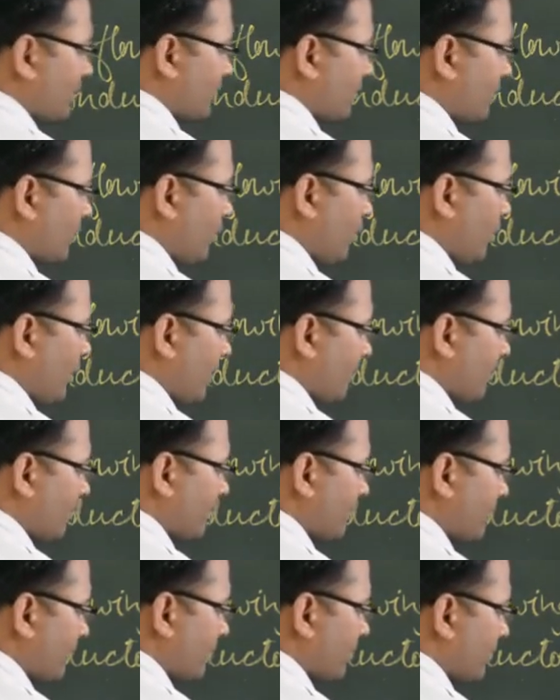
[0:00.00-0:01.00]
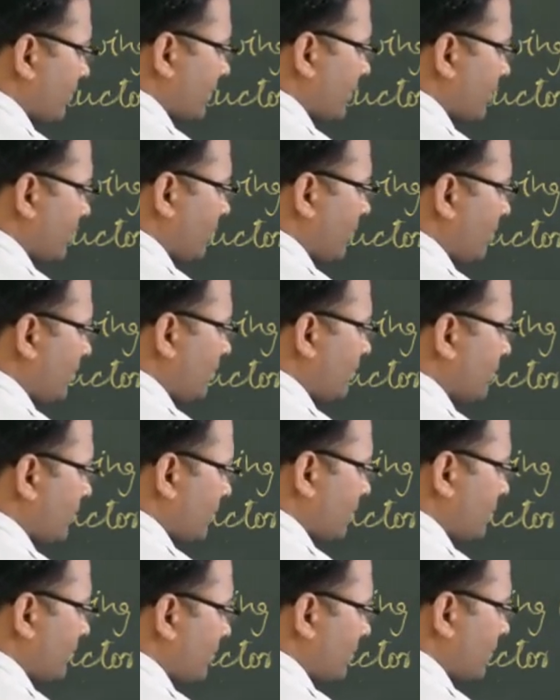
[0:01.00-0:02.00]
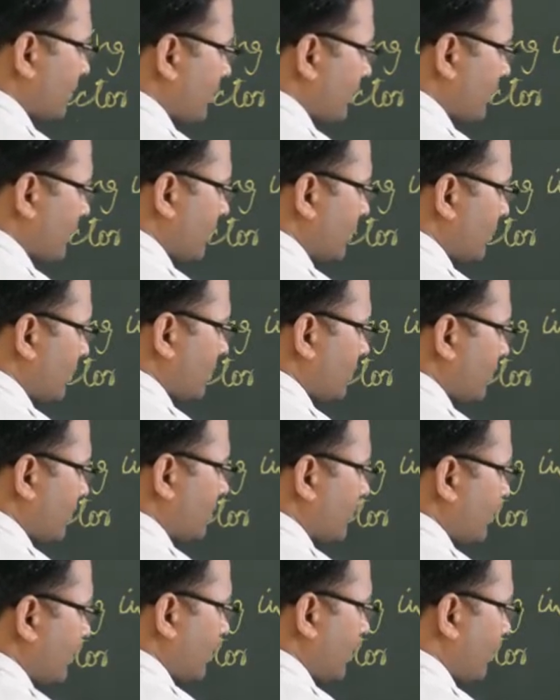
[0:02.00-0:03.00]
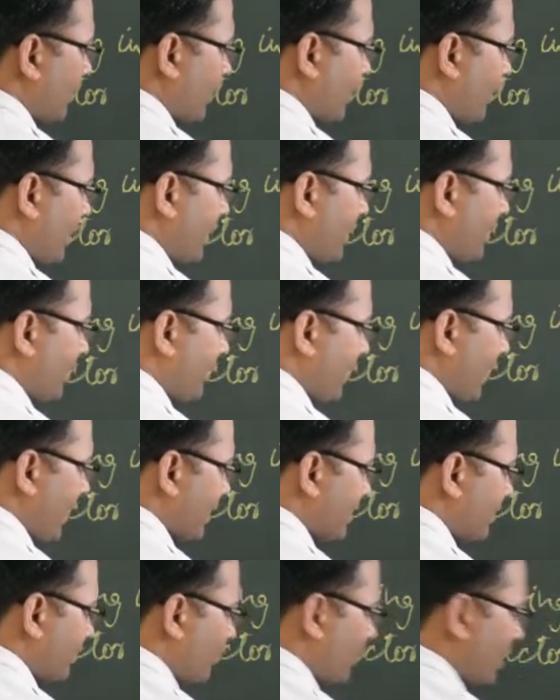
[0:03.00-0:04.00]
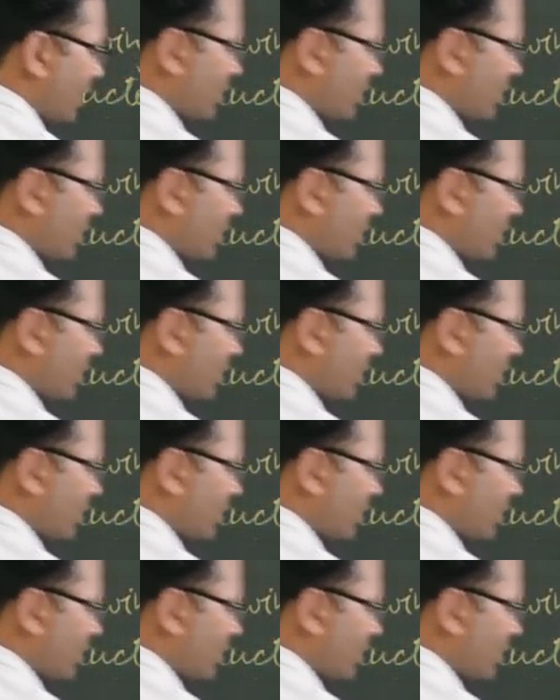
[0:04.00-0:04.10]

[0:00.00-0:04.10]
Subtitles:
Coulomb. So you can write it as 1